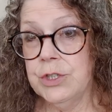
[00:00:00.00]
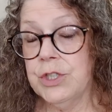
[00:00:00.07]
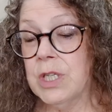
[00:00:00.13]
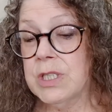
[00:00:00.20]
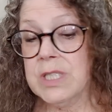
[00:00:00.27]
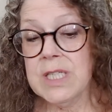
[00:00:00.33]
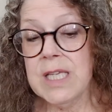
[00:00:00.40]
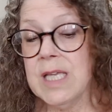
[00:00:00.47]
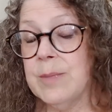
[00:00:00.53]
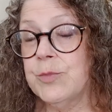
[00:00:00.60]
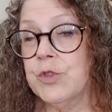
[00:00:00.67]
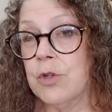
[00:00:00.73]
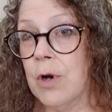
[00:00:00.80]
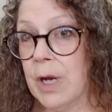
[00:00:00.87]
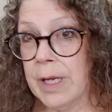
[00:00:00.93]
Just keep
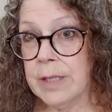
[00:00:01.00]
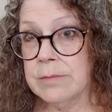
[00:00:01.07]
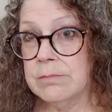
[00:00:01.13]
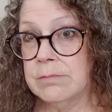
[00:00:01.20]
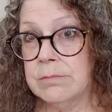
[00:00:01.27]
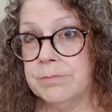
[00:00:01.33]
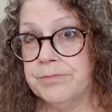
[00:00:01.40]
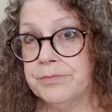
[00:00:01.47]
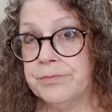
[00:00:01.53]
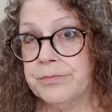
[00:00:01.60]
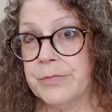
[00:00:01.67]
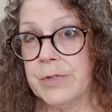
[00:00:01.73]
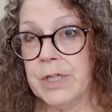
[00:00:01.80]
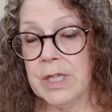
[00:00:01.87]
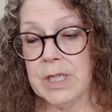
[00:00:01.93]
trying.
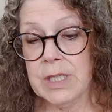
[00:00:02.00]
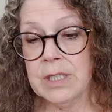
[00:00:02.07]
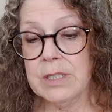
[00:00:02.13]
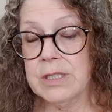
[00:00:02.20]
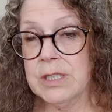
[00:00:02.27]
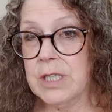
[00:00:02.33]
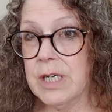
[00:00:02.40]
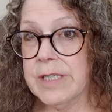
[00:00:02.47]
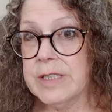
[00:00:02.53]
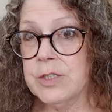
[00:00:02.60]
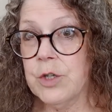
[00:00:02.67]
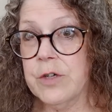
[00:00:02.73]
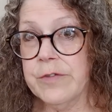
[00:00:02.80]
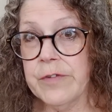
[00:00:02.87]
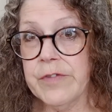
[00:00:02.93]
Cut it
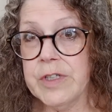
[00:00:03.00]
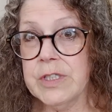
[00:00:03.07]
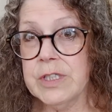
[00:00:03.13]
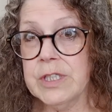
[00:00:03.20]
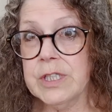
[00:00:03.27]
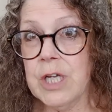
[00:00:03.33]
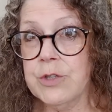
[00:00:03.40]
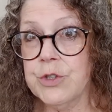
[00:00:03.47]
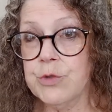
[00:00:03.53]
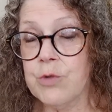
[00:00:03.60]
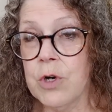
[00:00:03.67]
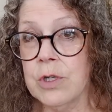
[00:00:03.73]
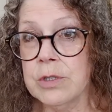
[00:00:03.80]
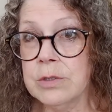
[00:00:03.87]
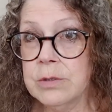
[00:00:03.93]
off if it goes
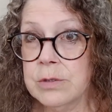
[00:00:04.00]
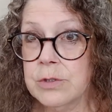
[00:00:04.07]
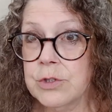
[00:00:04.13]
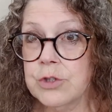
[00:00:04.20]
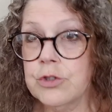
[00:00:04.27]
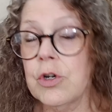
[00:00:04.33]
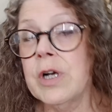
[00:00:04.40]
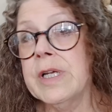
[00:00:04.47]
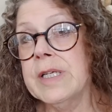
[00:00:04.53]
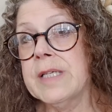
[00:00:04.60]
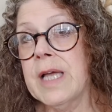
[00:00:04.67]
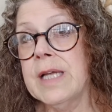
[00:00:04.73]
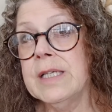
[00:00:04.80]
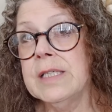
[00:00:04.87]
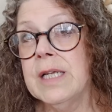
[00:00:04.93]
wrong. Try
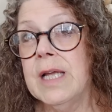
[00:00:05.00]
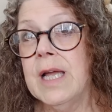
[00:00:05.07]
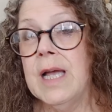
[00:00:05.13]
again.